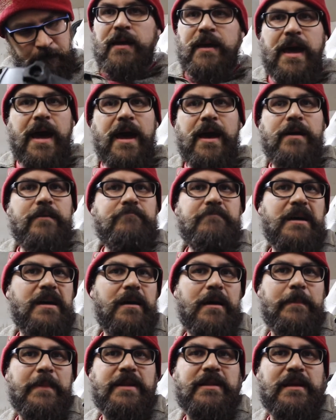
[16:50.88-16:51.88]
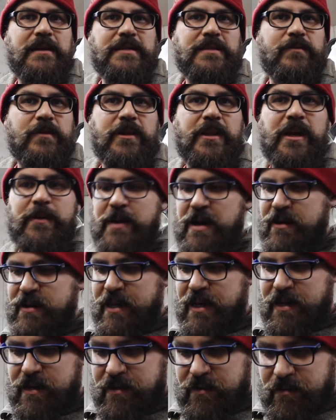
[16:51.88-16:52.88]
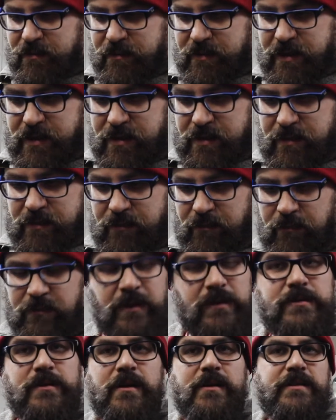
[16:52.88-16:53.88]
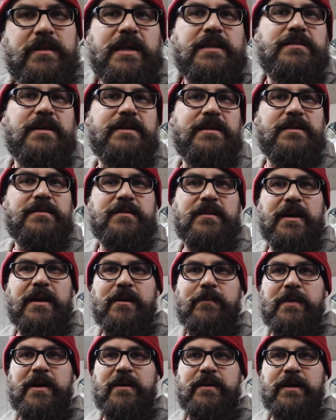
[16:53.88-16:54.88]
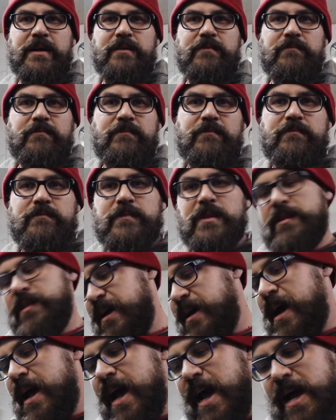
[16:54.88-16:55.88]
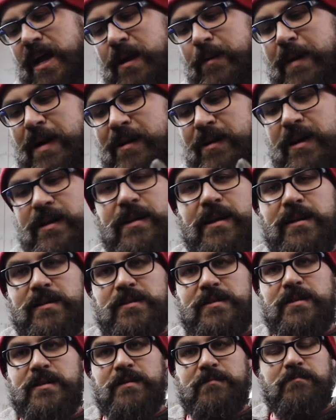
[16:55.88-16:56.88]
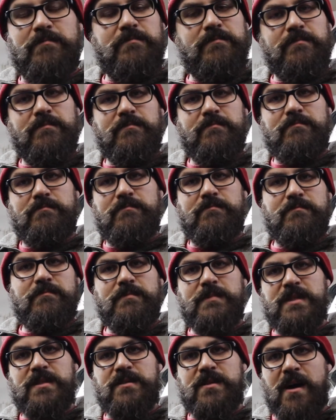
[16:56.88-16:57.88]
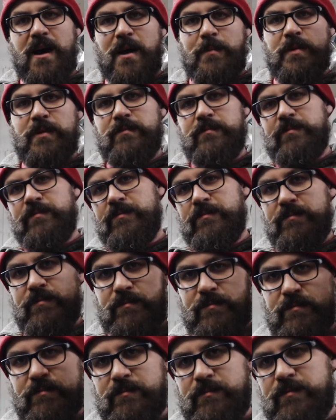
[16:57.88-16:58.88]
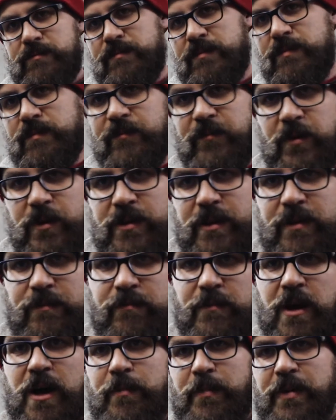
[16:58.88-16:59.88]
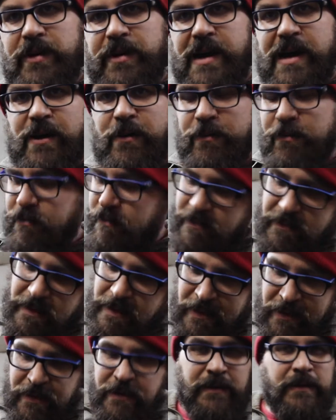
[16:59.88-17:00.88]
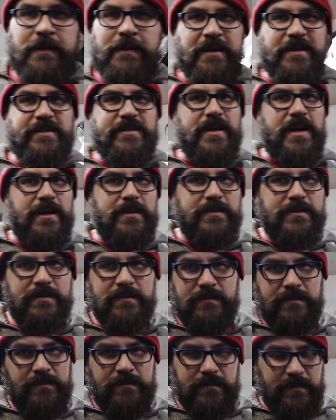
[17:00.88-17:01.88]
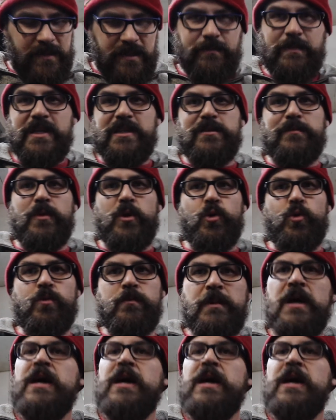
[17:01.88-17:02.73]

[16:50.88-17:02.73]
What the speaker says: Yeah, I mean, that's really about it. You know, those are the things I dislike about it. The thing I hate about it is the stop for the up and down. It sucks. It's a piece of poop.